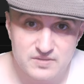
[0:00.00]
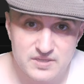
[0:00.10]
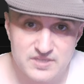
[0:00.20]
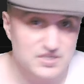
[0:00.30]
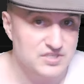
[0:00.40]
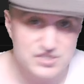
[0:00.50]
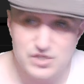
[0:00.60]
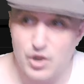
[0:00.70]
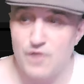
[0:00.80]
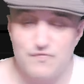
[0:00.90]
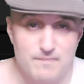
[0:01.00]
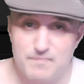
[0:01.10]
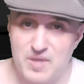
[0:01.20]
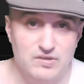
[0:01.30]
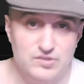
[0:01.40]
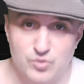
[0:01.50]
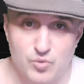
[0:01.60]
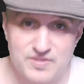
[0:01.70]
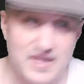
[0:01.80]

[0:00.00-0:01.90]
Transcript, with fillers: He's a star from Bellator.